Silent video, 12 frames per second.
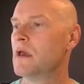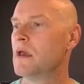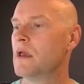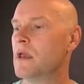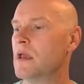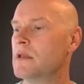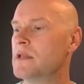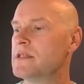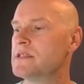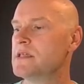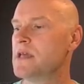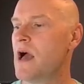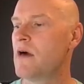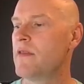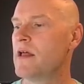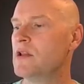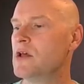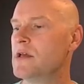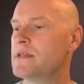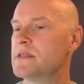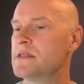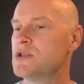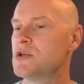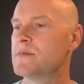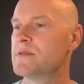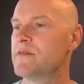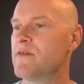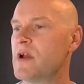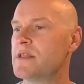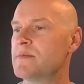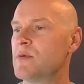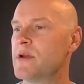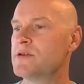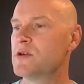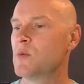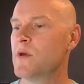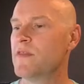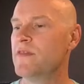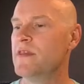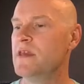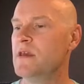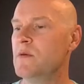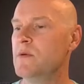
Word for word: And let's see how that looks in terms of our inspiration with the.